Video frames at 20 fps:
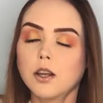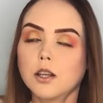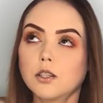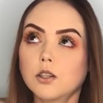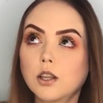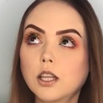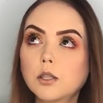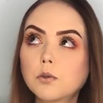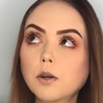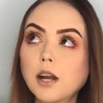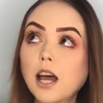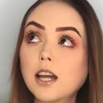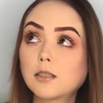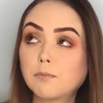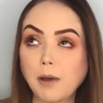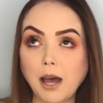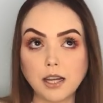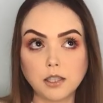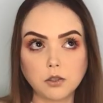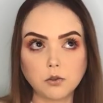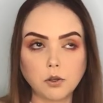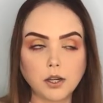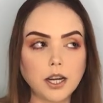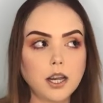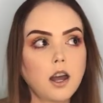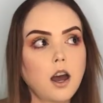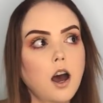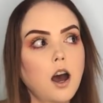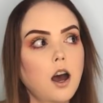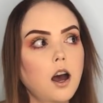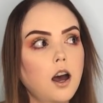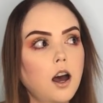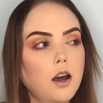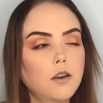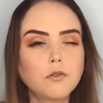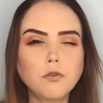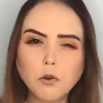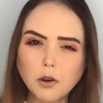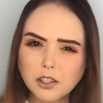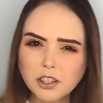So this one has backstory. Uh,
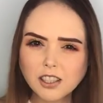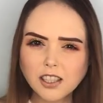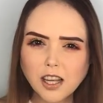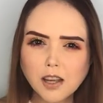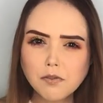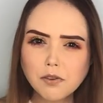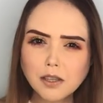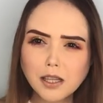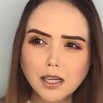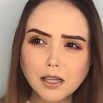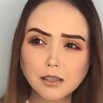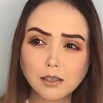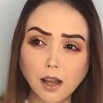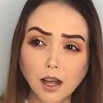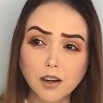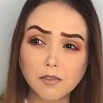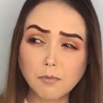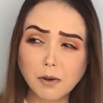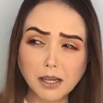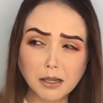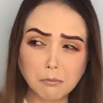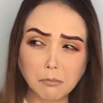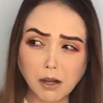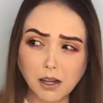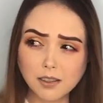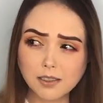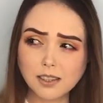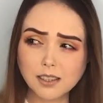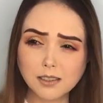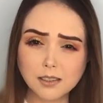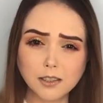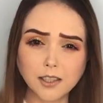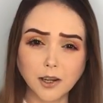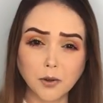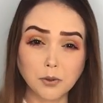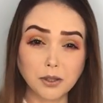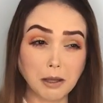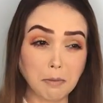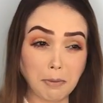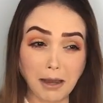unfortunately, I feel like a lot of my unboxings start
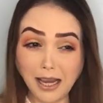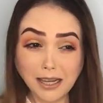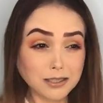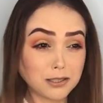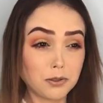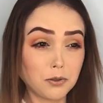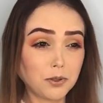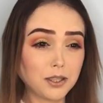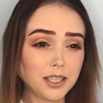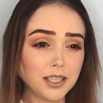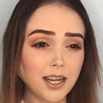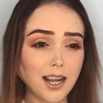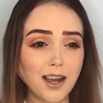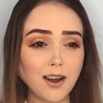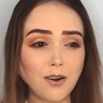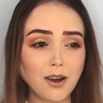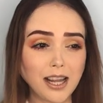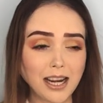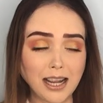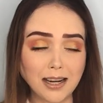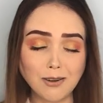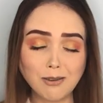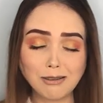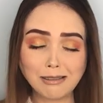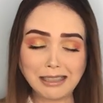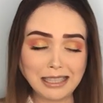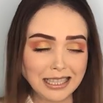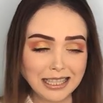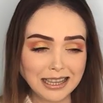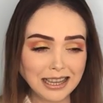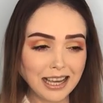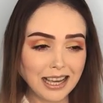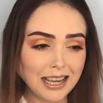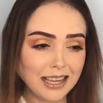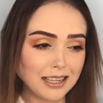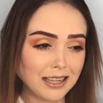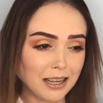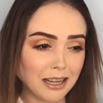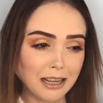with a backstory now, and I don't like that.